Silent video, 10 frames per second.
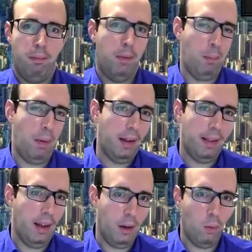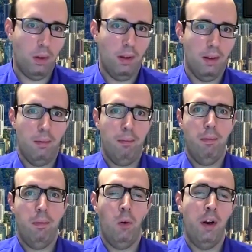replied now
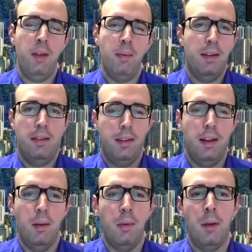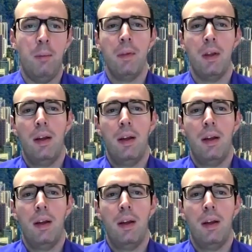already, but still, I mean,